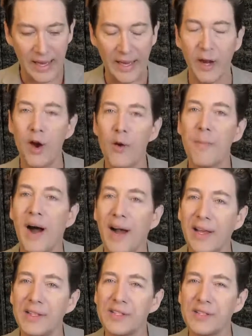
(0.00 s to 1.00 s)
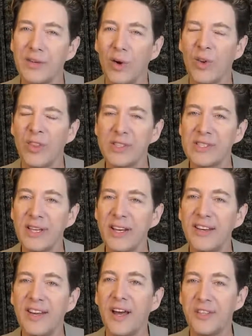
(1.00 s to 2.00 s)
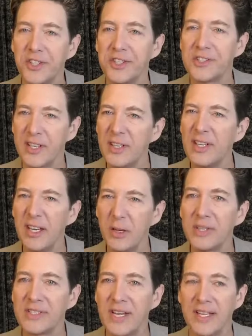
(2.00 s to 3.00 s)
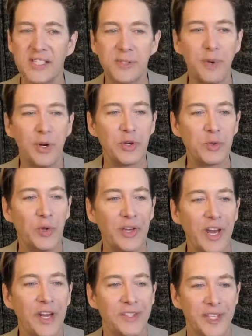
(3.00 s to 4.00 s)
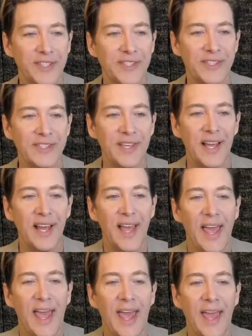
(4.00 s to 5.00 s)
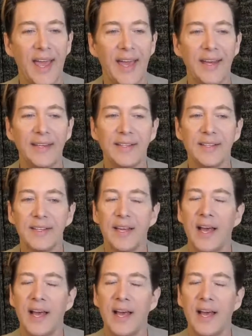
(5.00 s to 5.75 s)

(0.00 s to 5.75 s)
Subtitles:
in our minds, or those little nudges that literally is like spiritual nudges. And